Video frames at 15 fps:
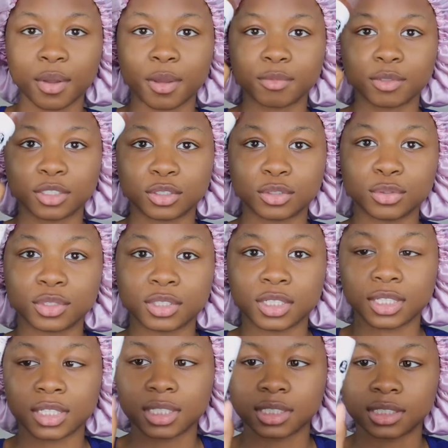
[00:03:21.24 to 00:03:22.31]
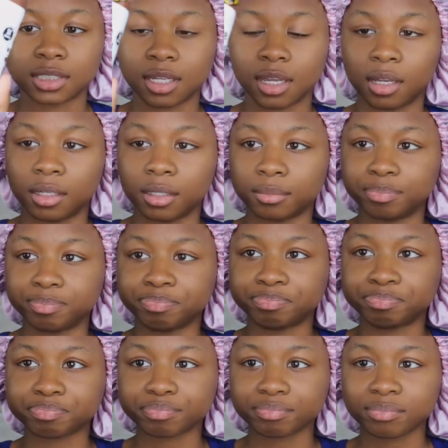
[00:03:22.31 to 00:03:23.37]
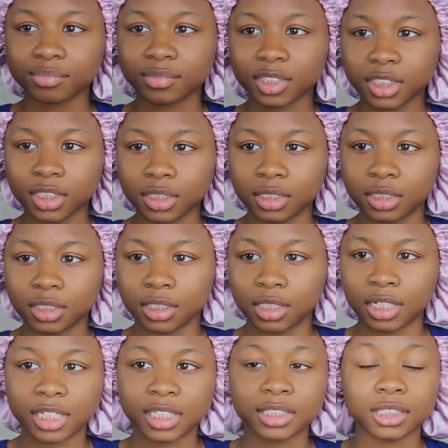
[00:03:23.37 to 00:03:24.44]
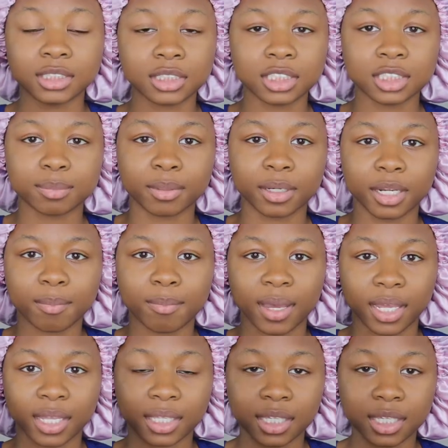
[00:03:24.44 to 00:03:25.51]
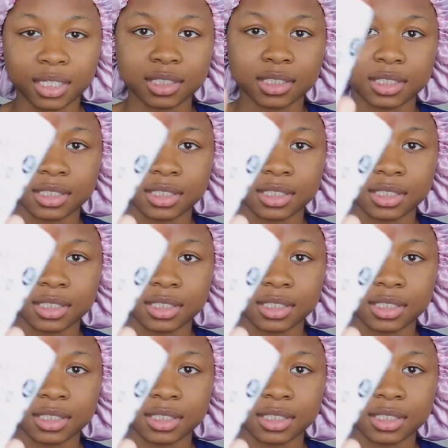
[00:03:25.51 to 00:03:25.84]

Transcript: i'm just using this um lace tinting spray by kiss it